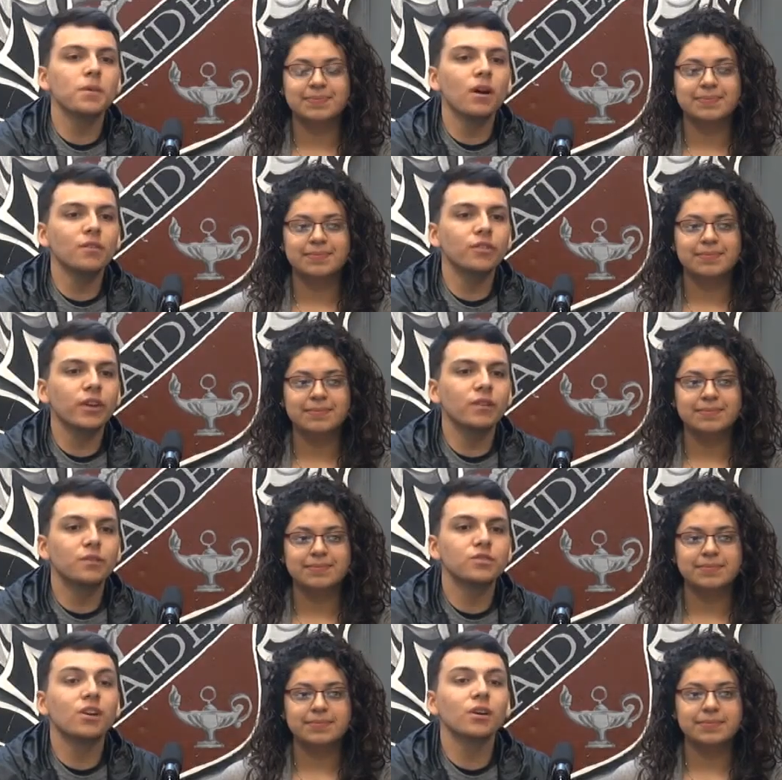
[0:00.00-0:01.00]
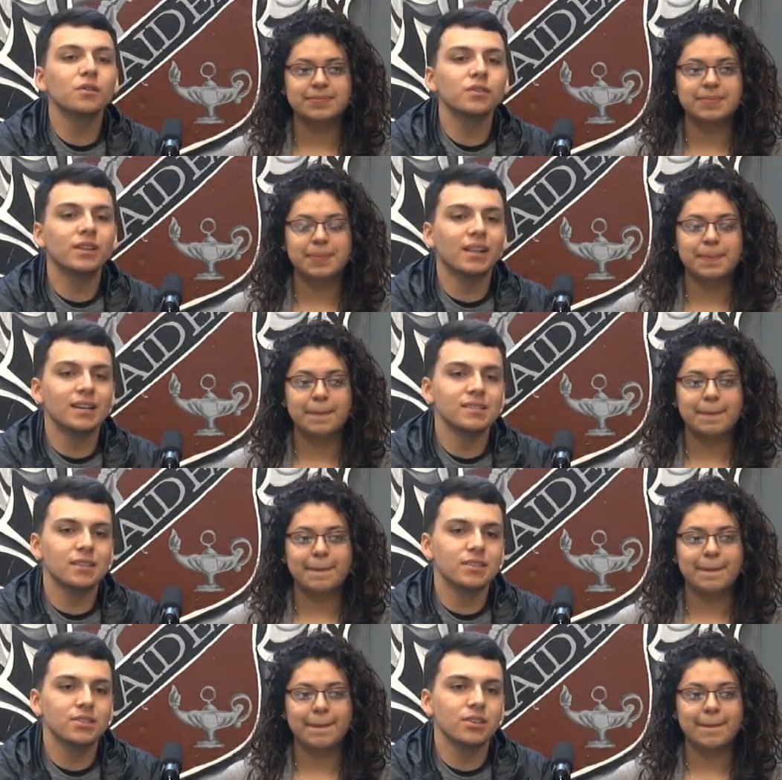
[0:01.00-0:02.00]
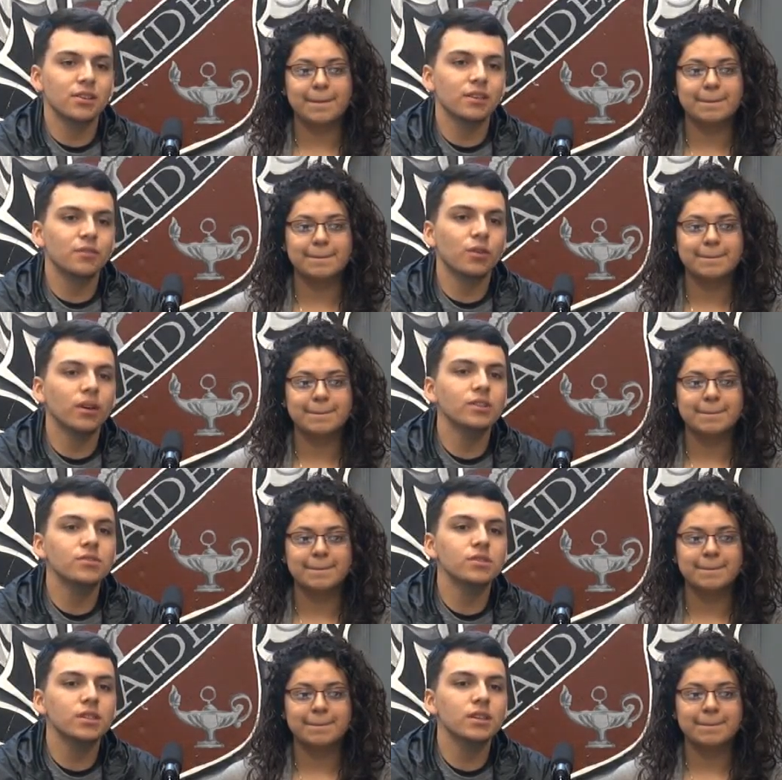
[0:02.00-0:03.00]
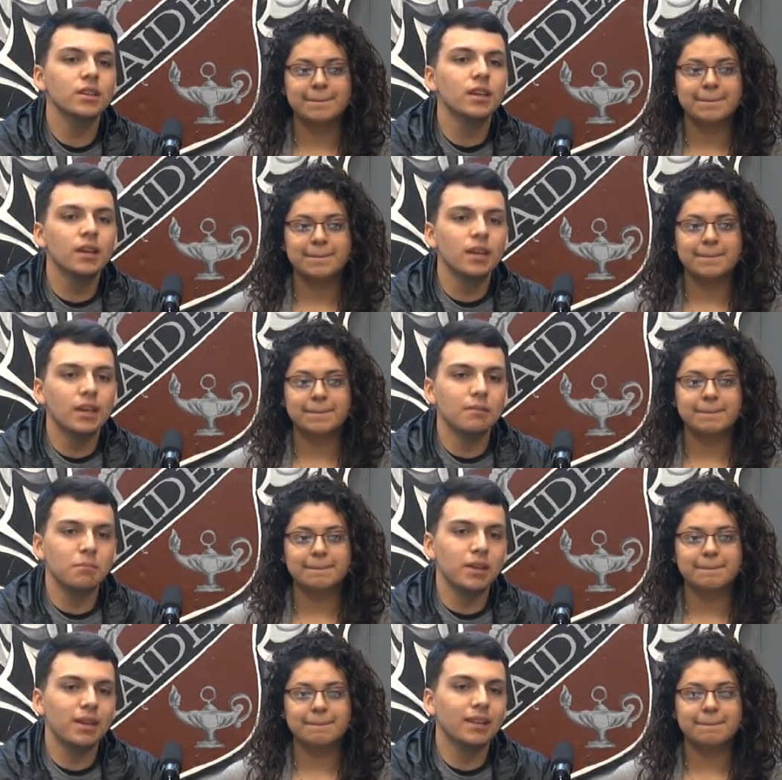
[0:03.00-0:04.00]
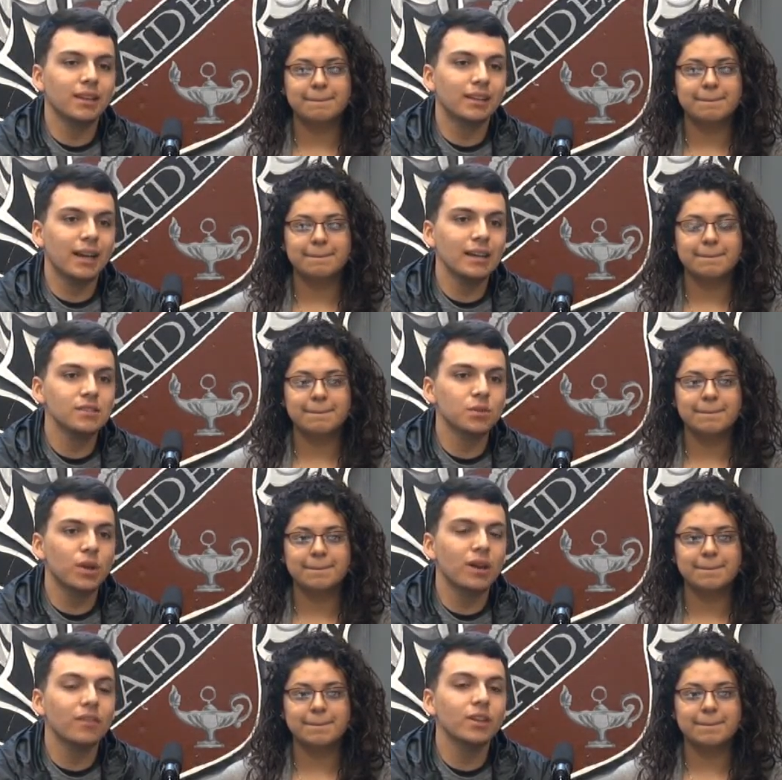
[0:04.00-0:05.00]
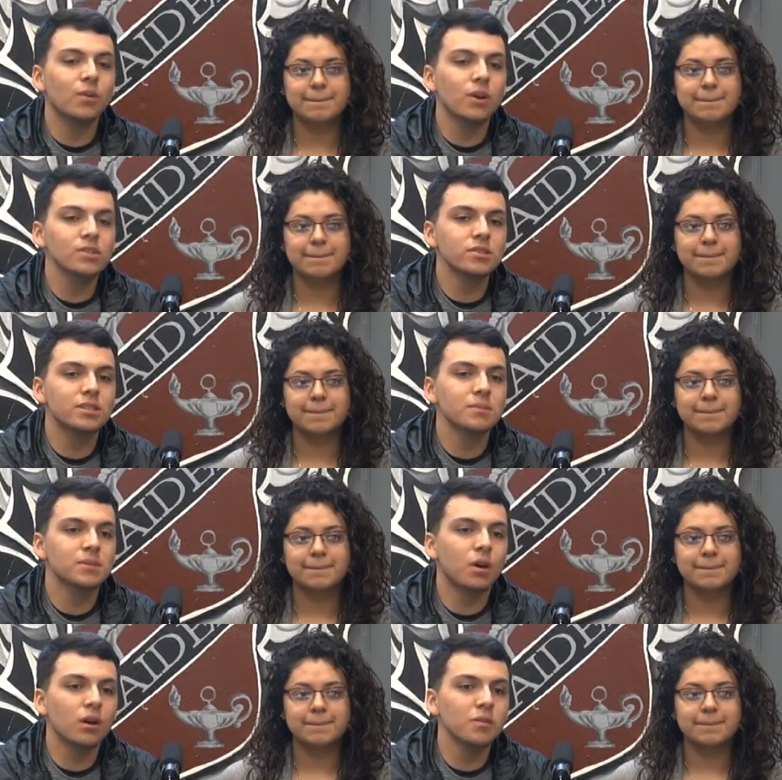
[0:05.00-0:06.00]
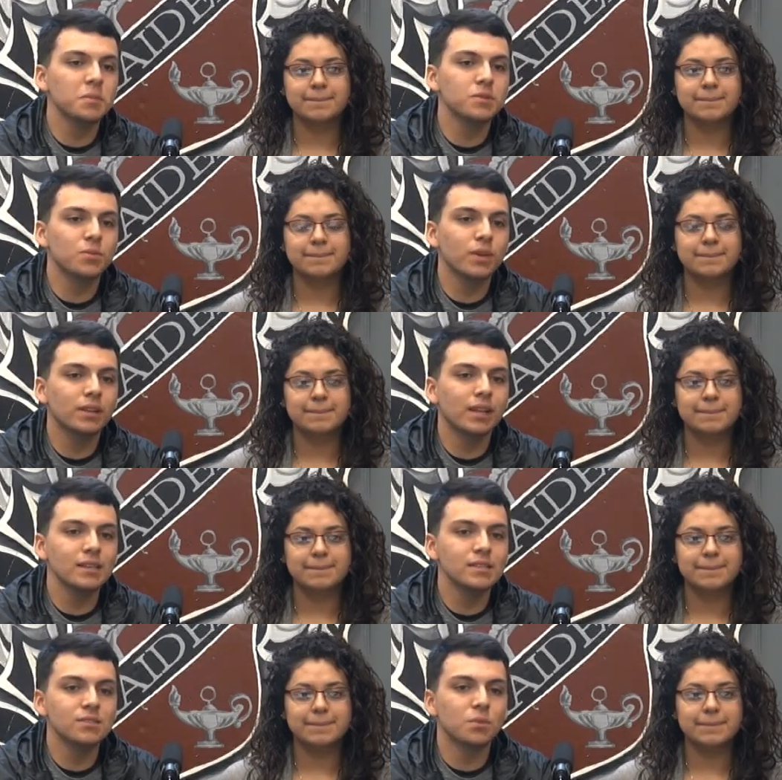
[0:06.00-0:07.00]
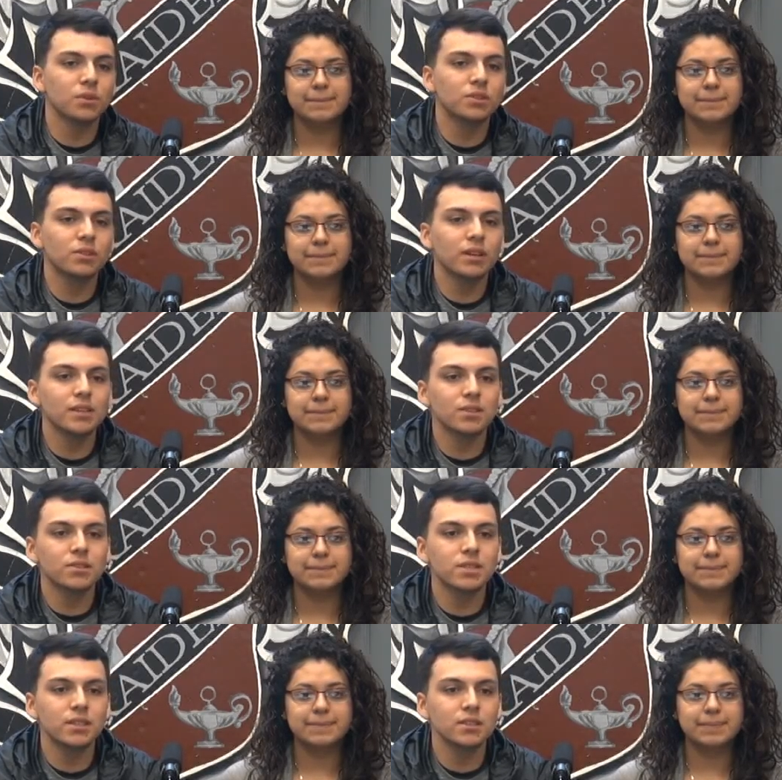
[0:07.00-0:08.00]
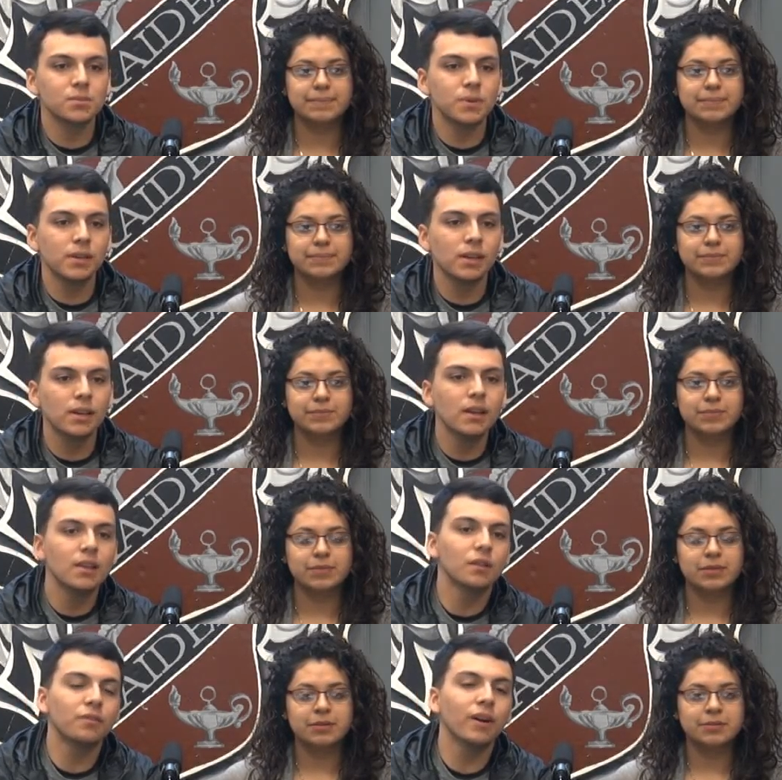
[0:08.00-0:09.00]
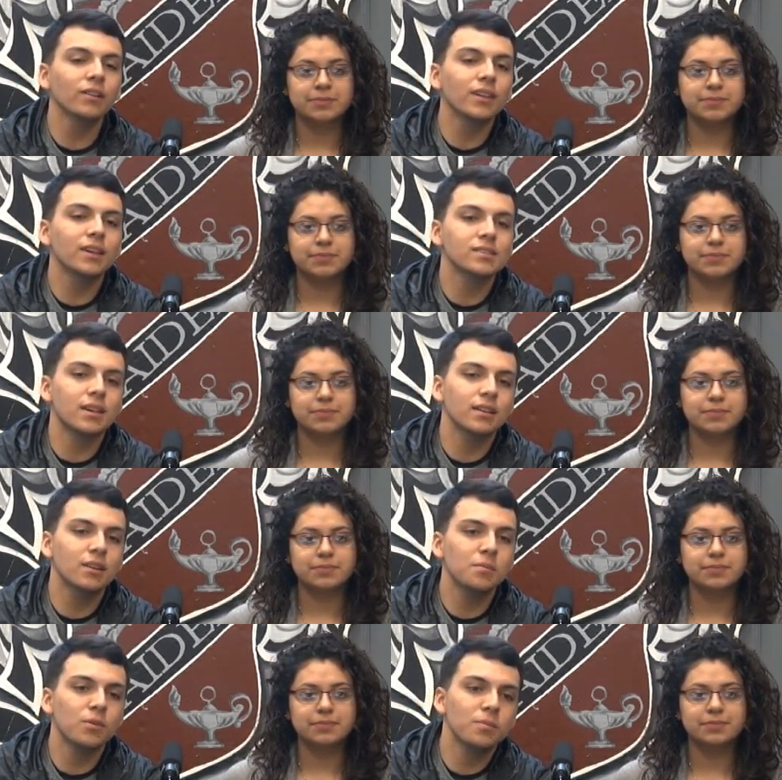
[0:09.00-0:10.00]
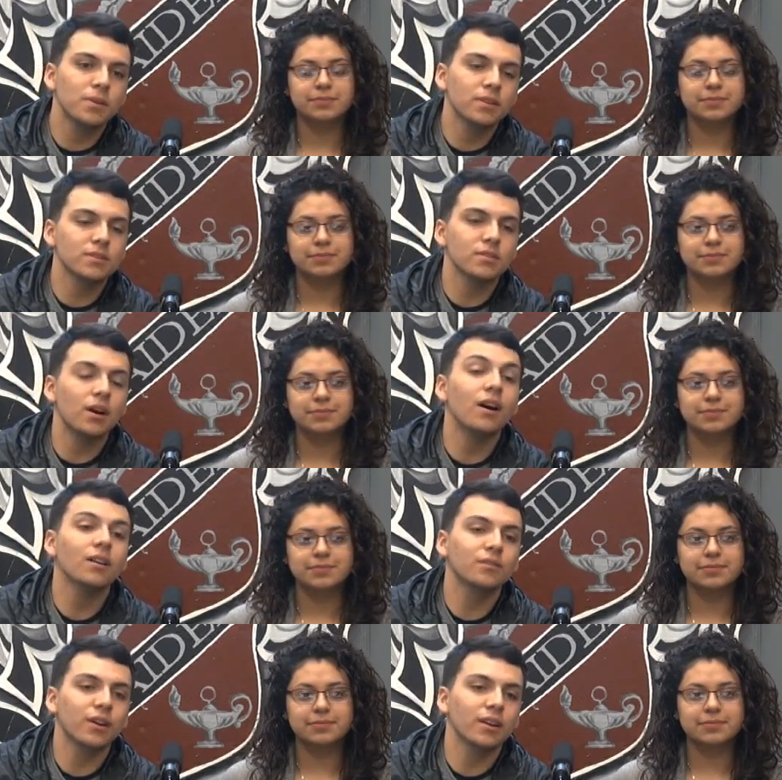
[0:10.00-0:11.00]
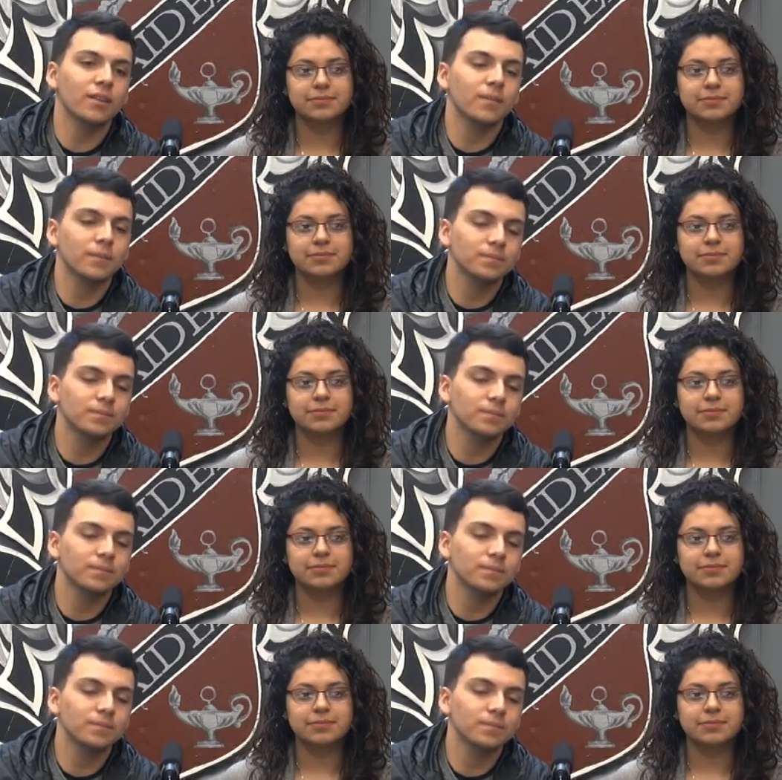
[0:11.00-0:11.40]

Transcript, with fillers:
Speaker 1: will be offering a photography class next year. If you are interested in being in the class or you have any questions, see Ms. Harvey between classes or during SRT this week. The final day to sign up will be this on Friday.